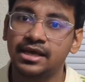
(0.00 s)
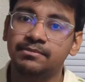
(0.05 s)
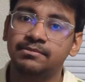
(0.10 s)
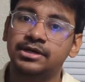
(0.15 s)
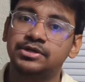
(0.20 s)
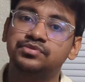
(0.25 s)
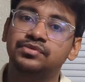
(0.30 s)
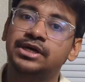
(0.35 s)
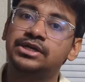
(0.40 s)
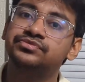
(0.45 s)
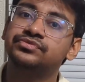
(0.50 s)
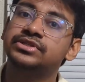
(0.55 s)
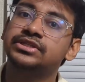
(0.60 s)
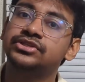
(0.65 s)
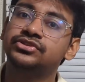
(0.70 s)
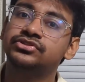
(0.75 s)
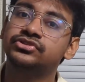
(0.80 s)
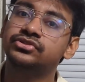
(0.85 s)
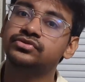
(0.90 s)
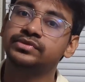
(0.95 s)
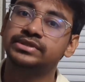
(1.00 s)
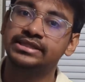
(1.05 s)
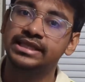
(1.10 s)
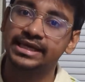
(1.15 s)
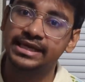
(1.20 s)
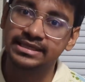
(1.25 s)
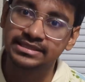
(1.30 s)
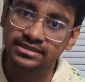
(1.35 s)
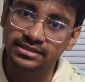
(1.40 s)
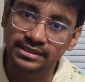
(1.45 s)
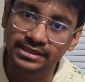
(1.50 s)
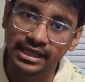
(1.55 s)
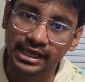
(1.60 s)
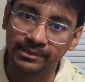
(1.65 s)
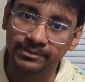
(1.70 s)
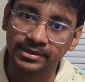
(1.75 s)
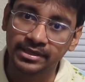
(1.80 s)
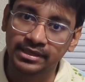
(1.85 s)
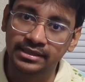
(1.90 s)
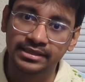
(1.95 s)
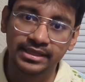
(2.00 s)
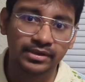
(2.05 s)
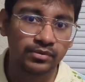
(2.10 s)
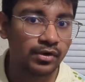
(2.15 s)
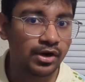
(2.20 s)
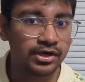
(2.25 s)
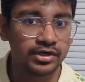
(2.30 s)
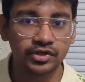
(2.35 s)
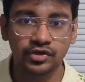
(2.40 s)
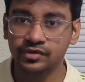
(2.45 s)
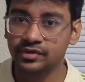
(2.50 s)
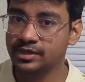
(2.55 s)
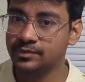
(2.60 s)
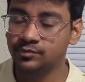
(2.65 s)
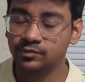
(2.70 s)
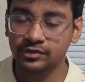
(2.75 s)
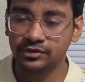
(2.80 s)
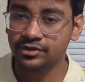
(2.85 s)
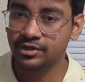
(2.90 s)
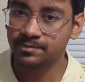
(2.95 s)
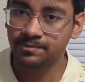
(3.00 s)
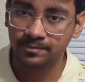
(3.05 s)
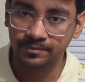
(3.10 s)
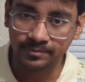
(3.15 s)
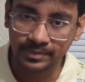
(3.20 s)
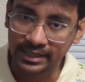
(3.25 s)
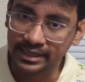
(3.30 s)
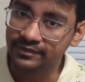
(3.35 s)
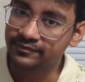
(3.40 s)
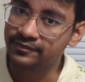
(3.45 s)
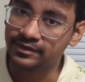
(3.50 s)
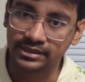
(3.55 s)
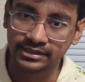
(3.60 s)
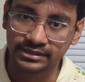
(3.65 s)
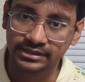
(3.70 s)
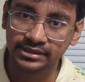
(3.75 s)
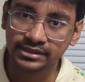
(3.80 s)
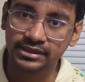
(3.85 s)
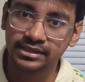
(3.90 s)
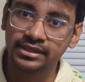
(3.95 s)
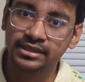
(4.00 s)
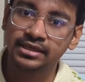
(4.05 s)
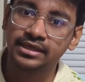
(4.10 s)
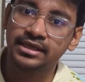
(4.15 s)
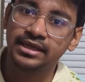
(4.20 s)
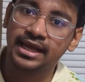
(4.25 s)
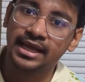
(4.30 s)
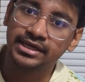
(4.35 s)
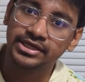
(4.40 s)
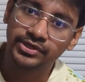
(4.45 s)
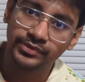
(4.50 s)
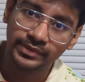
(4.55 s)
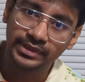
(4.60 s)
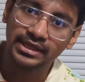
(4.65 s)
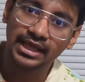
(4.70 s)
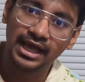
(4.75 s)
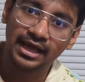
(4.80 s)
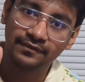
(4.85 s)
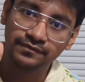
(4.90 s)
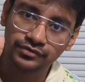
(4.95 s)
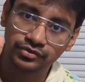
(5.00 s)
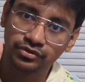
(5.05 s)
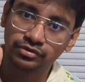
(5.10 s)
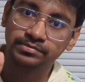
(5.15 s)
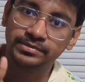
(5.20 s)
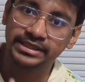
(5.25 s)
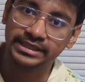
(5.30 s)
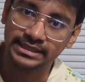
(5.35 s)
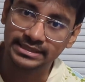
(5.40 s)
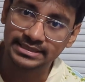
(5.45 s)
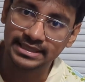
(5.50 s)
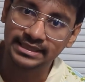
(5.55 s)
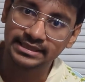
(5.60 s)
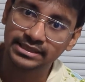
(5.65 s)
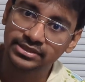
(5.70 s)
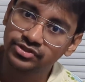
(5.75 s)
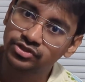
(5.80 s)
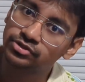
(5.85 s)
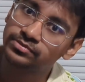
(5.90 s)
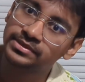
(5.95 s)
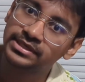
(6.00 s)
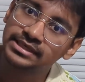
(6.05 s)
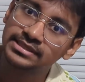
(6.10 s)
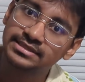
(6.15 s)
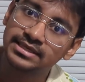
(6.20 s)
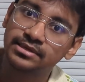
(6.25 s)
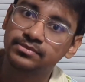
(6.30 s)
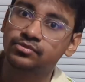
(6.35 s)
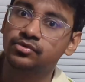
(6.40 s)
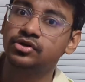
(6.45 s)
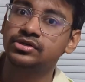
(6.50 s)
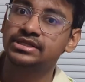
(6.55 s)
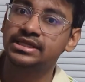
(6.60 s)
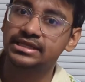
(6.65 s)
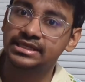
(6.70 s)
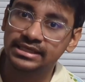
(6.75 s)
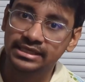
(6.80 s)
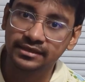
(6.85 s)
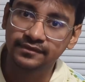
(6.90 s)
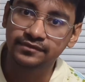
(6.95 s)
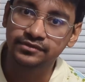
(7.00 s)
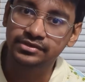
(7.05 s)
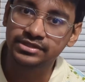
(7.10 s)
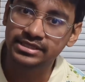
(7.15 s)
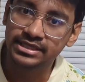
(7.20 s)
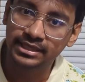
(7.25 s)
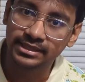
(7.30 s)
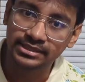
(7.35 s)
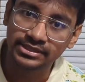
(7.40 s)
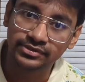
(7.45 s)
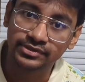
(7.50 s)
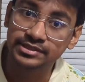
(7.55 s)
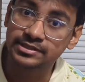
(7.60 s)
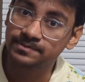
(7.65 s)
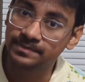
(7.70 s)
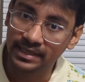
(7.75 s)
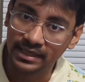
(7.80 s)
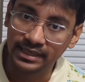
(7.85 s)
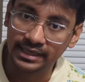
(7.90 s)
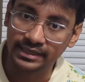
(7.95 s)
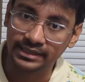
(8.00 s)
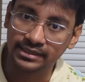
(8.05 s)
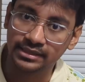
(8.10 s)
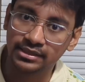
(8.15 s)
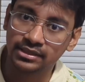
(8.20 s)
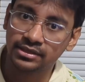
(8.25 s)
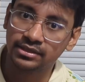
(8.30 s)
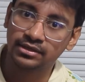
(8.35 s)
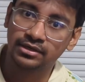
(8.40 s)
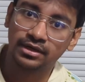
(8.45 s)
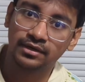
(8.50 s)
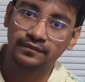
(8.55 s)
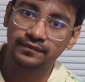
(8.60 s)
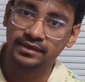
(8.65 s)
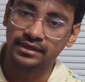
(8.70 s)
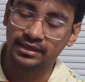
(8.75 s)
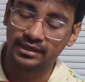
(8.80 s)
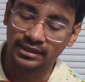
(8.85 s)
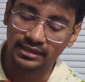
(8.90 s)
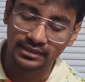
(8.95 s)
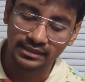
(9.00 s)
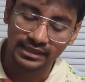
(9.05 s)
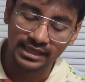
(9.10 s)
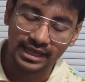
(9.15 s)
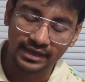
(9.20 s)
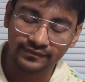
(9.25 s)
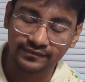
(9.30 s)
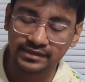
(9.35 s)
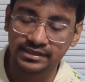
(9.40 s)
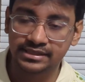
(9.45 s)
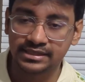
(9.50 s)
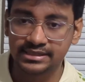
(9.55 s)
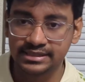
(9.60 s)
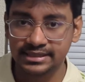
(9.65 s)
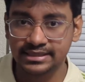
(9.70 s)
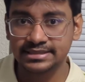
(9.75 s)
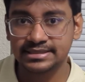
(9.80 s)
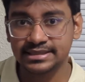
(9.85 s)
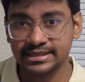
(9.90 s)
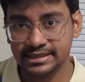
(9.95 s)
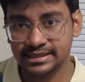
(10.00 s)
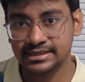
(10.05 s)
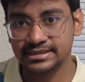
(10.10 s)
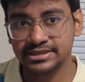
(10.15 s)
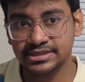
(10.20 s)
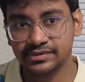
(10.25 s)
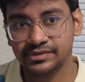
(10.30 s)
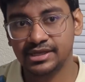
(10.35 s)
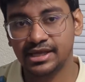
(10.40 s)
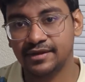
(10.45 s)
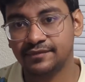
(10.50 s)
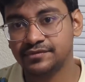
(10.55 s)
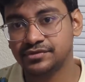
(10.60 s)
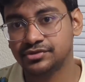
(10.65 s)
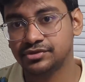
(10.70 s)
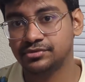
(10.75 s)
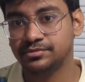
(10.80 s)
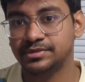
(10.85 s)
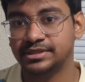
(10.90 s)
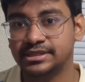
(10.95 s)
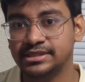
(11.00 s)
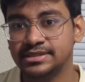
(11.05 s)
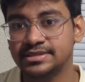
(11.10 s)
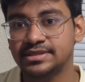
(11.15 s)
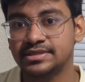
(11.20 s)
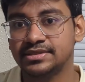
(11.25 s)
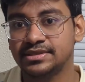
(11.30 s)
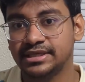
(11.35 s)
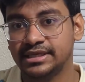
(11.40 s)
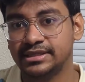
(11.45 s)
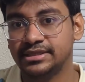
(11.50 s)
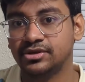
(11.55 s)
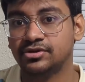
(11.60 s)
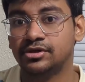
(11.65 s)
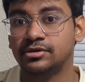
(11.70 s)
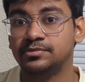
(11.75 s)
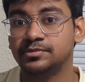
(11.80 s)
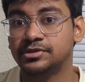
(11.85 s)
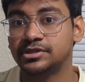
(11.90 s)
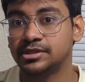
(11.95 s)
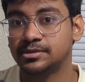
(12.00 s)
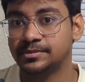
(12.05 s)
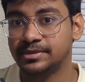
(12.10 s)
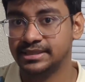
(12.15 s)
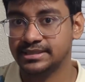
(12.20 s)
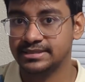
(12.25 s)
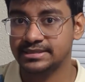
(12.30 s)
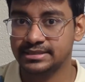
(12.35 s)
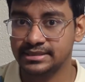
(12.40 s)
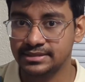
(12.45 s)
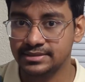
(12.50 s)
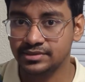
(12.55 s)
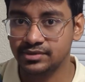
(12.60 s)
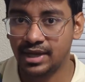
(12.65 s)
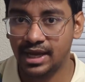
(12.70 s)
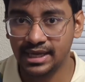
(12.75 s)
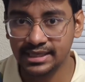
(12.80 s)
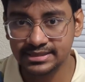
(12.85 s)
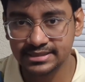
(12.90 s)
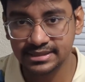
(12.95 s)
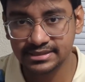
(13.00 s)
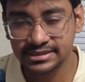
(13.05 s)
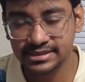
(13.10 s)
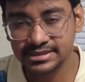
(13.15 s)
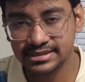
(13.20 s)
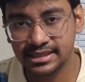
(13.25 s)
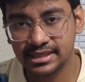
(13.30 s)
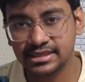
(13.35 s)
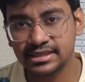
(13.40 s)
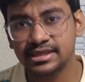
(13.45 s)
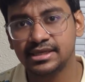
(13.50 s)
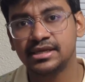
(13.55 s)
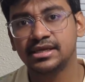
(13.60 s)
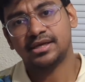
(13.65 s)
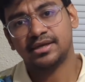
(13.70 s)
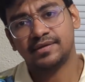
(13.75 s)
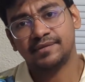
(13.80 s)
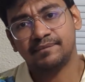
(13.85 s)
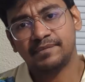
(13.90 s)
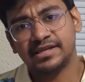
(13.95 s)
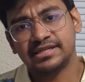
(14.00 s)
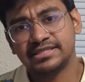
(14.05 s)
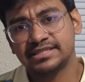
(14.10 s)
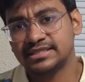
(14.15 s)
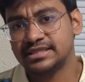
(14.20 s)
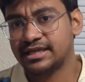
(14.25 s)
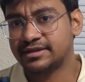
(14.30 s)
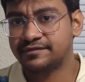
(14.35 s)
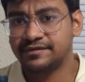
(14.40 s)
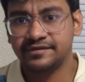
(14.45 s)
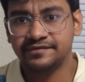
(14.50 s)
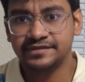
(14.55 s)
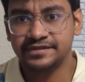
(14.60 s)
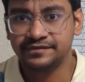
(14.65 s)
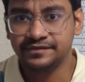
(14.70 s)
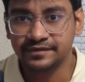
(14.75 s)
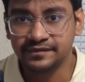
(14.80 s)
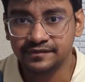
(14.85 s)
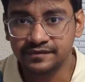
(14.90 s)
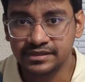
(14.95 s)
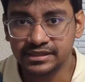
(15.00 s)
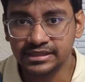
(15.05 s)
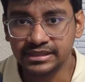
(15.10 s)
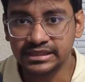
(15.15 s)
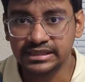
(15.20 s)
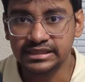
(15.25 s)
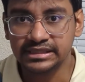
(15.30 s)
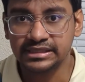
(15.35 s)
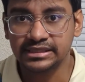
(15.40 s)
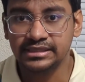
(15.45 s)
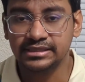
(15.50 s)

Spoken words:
But what will you do with the extra time? The audio clip will not play further, and you will have 2 minutes. I think 2 minutes are more than enough to check your spelling. After the test ends, you will have 2 minutes in the computer-based test. So I suggest that it's like 50-50.